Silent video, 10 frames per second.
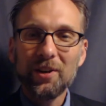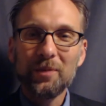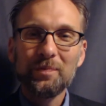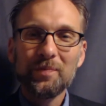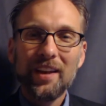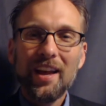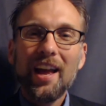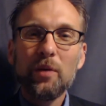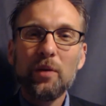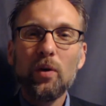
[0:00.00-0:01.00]
Hello,
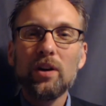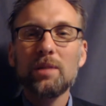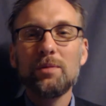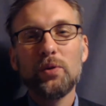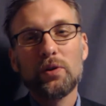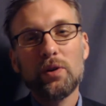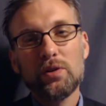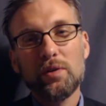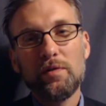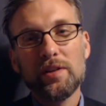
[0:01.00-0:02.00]
and welcome to A
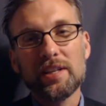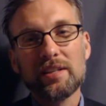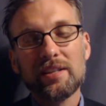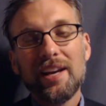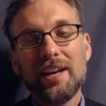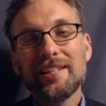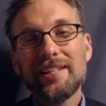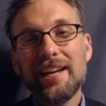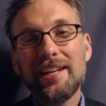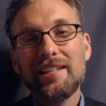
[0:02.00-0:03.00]
Gross of Physics.
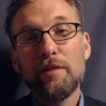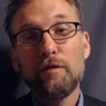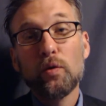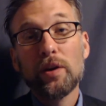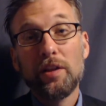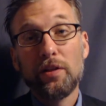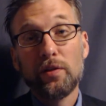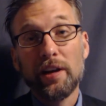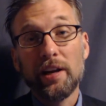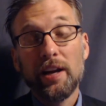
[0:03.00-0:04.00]
Today is day
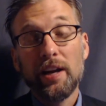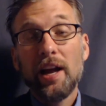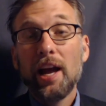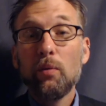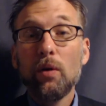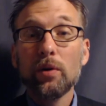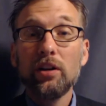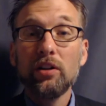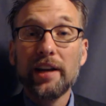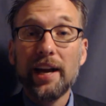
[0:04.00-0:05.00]
43, and what we're
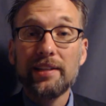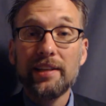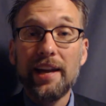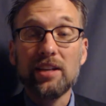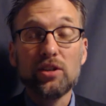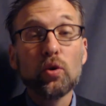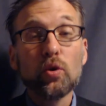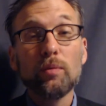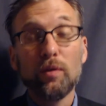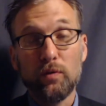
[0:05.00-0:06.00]
going to look at today is
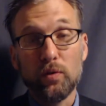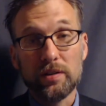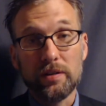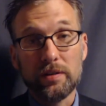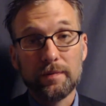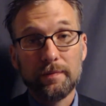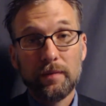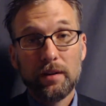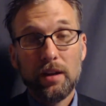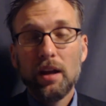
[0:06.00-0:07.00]
normal forces.
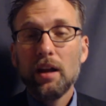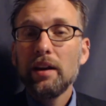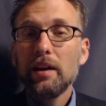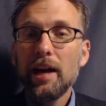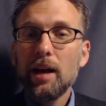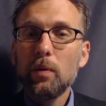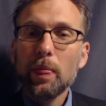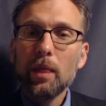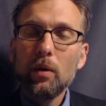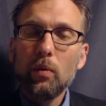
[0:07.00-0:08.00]
Now,
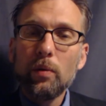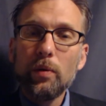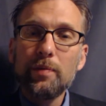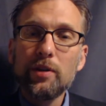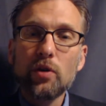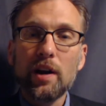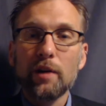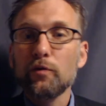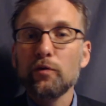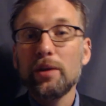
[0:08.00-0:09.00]
when we've been
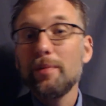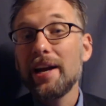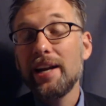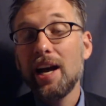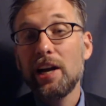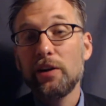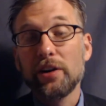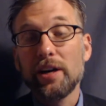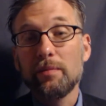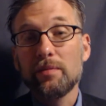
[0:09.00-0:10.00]
drawing free body
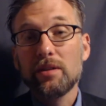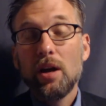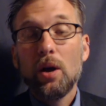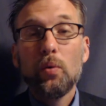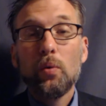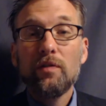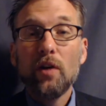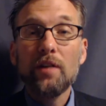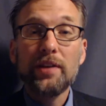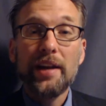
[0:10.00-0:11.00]
diagrams, we've
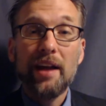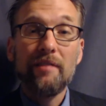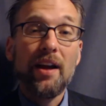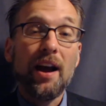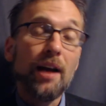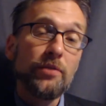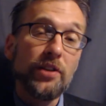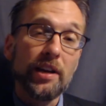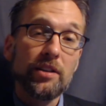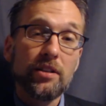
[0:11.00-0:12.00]
often had
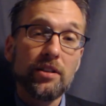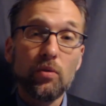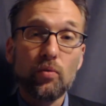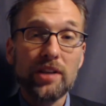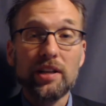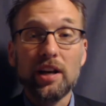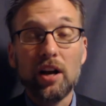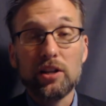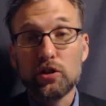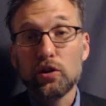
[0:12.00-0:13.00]
objects resting
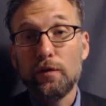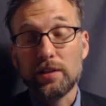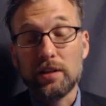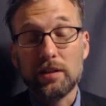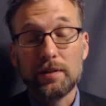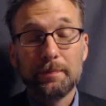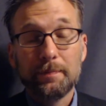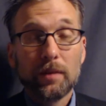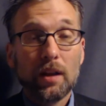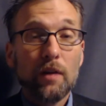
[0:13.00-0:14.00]
on surfaces.
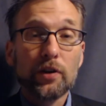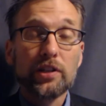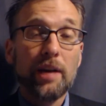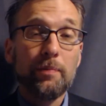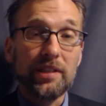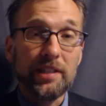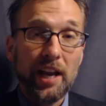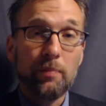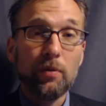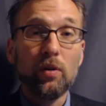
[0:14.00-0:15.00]
For example, a
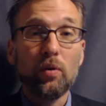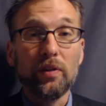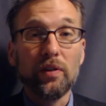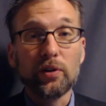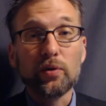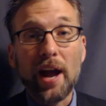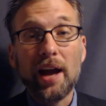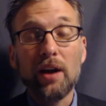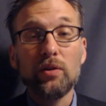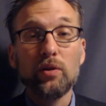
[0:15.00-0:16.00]
table, or the
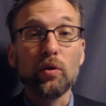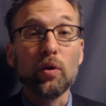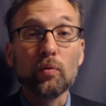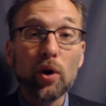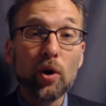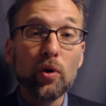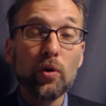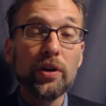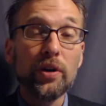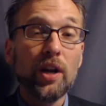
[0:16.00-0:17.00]
ground, or the
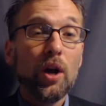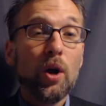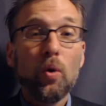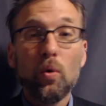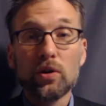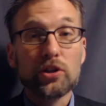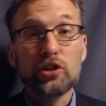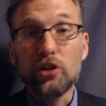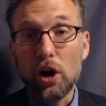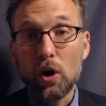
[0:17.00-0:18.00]
road, or
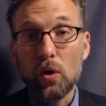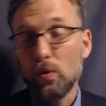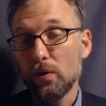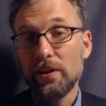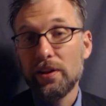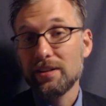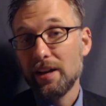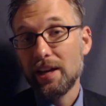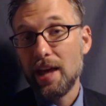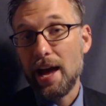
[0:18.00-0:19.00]
snow, or
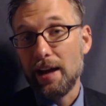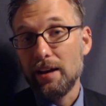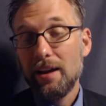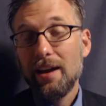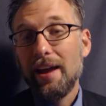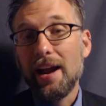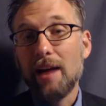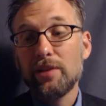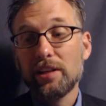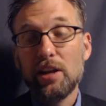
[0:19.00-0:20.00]
things like that.
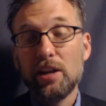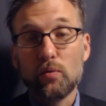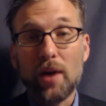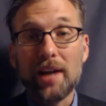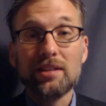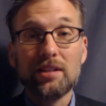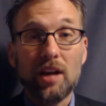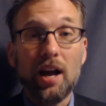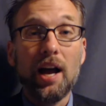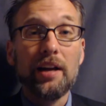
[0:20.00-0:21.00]
An object that
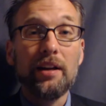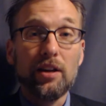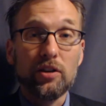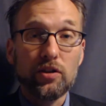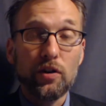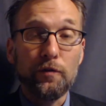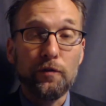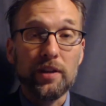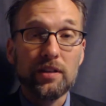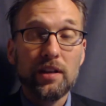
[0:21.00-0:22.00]
rests on a
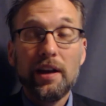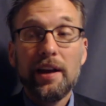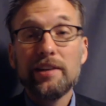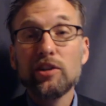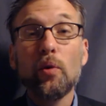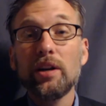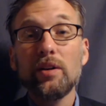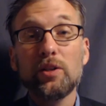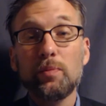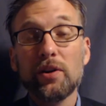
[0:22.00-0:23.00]
surface is
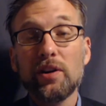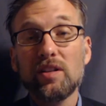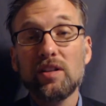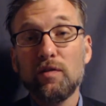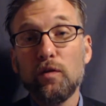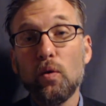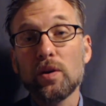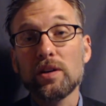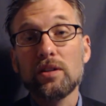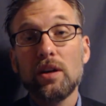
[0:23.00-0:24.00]
going to experience a
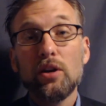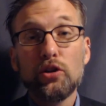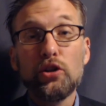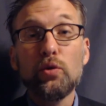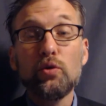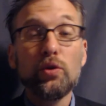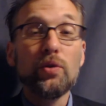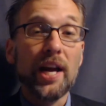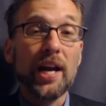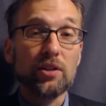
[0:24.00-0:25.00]
force due
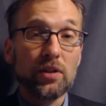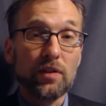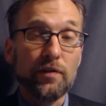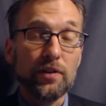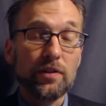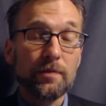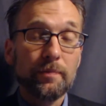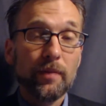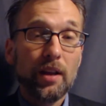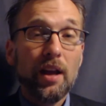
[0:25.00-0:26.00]
to that surface.